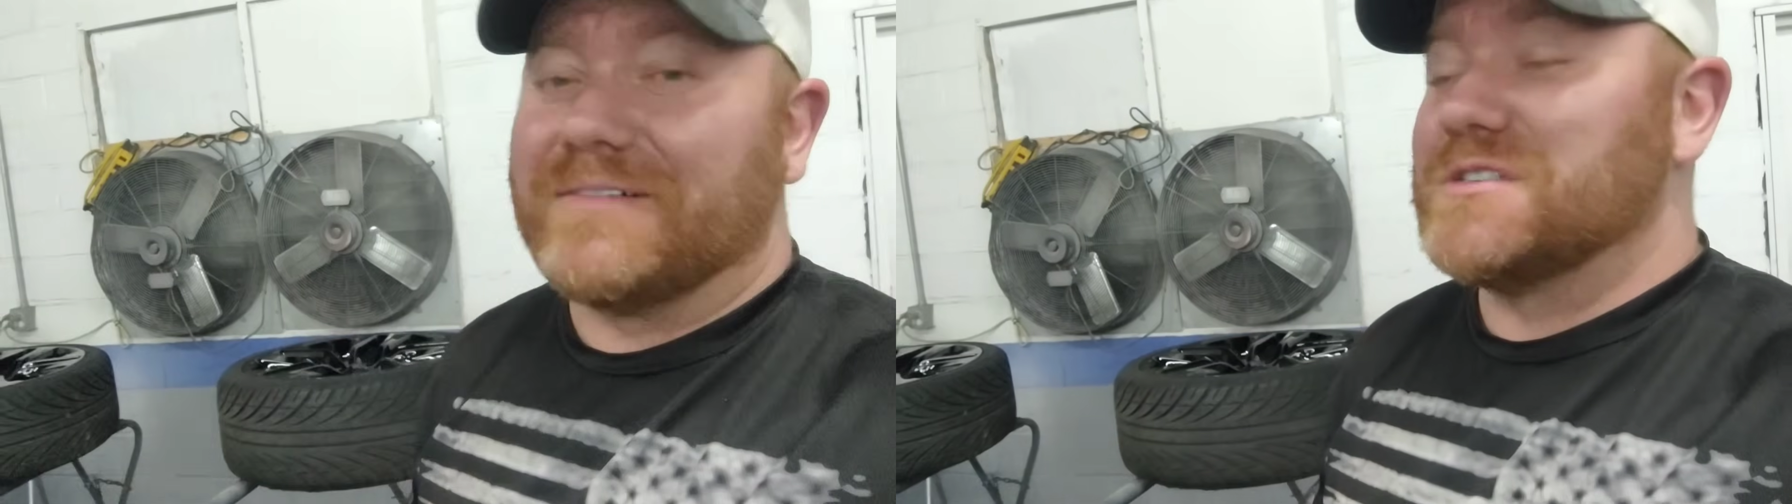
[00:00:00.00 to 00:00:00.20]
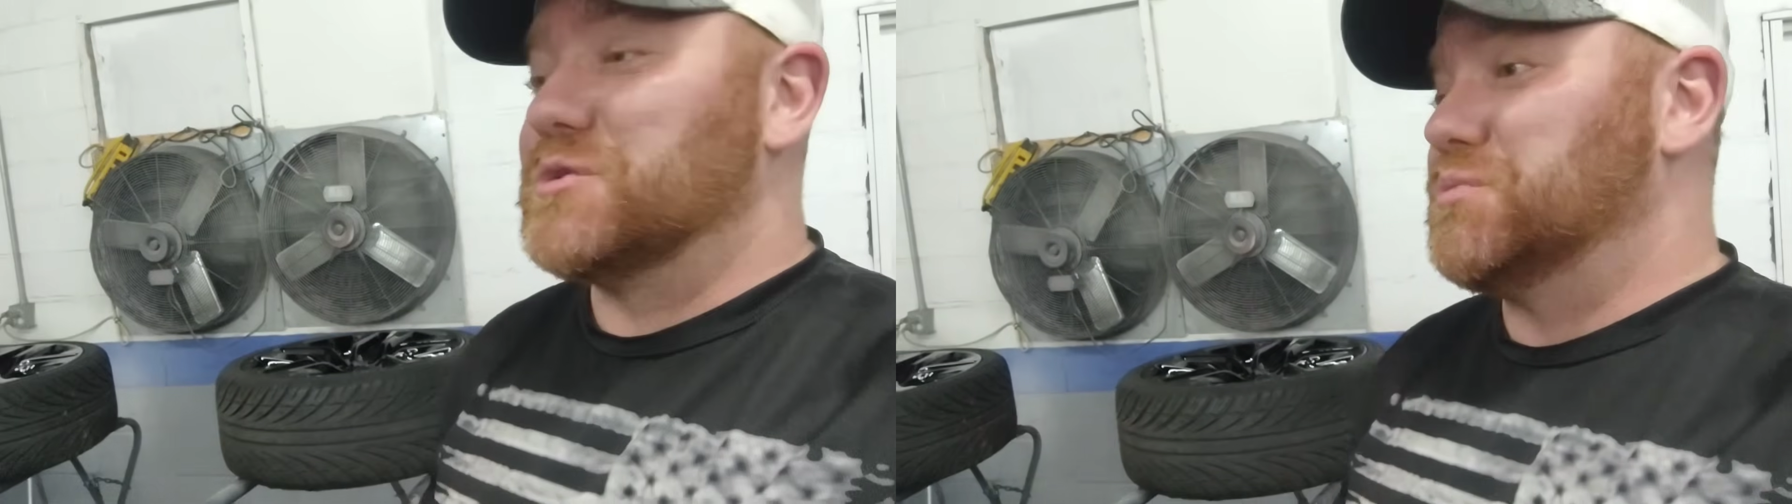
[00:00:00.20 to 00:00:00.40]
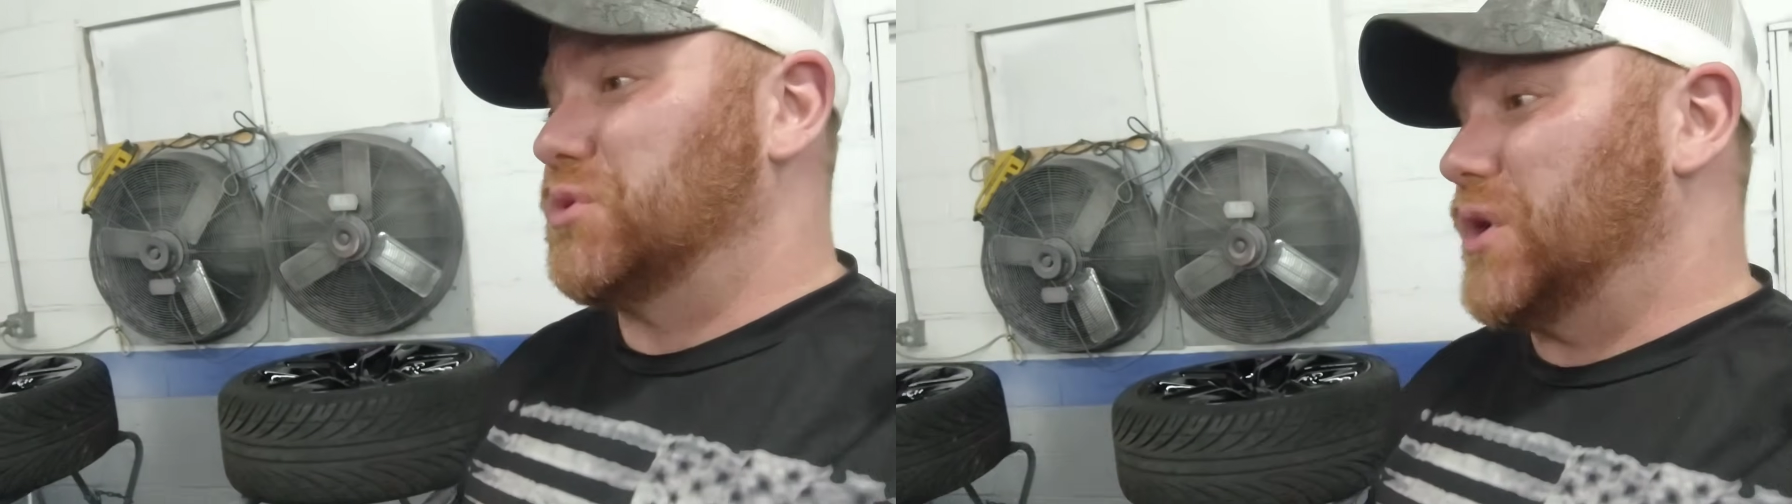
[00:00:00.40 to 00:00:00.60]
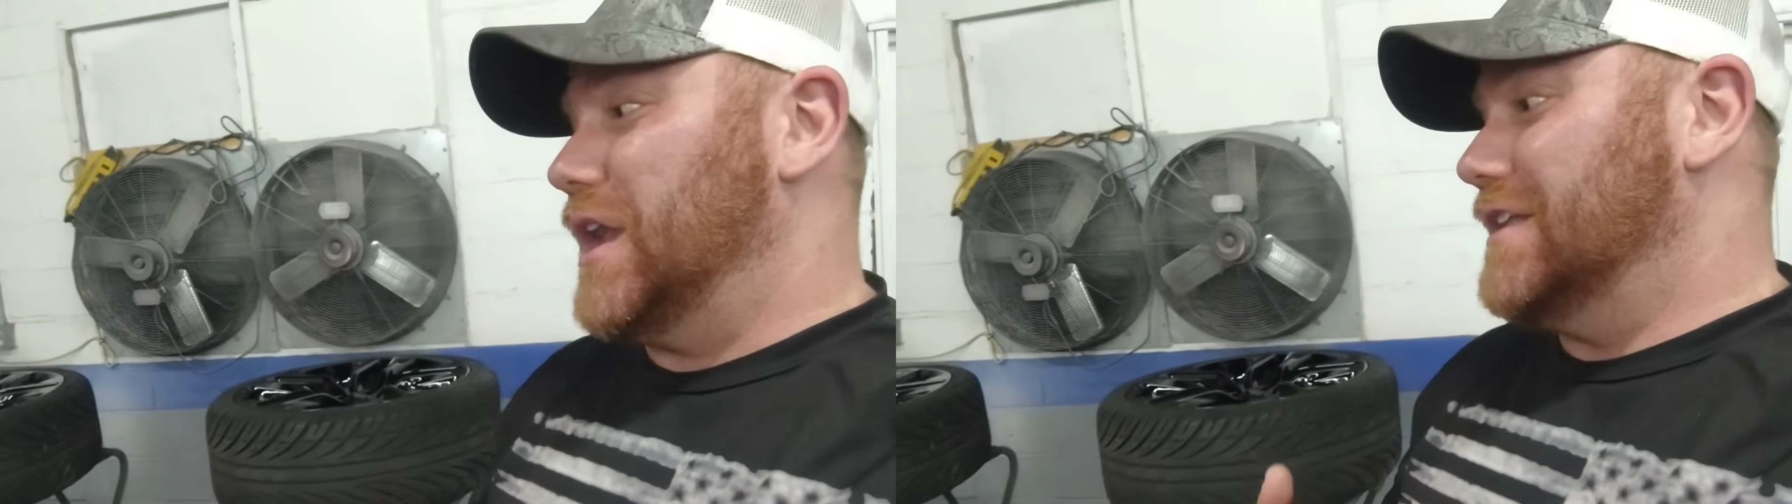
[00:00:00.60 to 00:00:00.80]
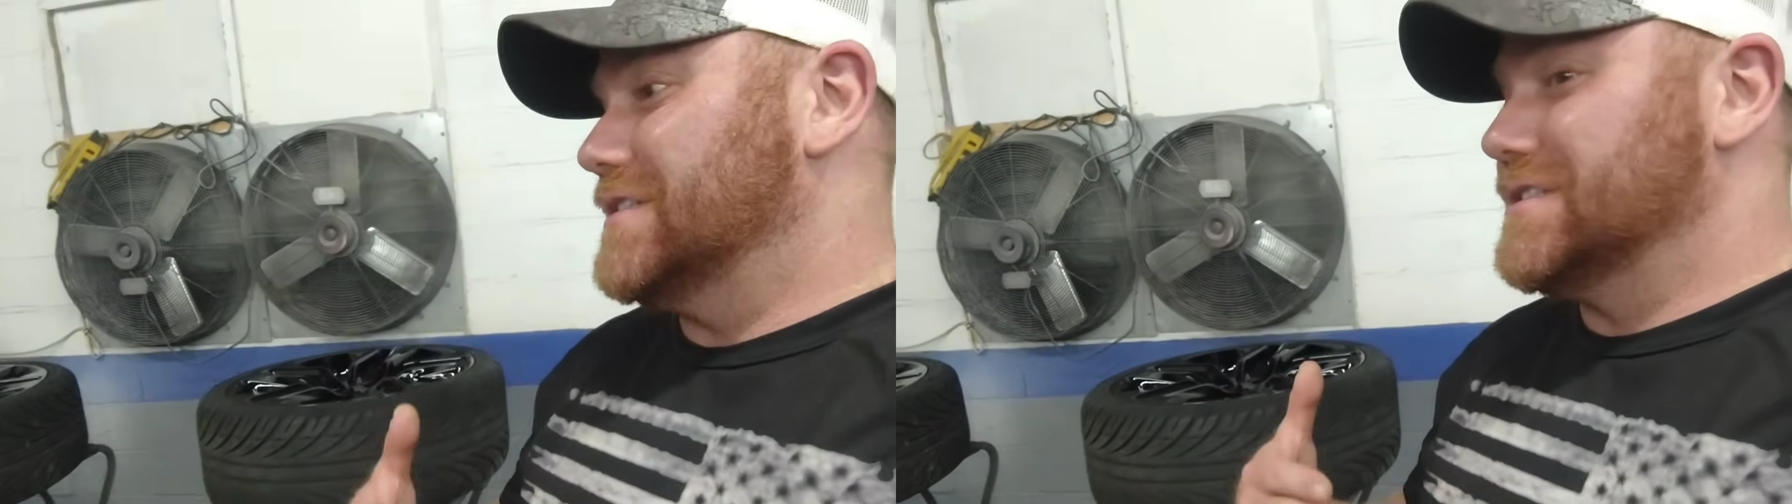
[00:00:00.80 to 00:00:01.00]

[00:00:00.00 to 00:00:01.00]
I've sprayed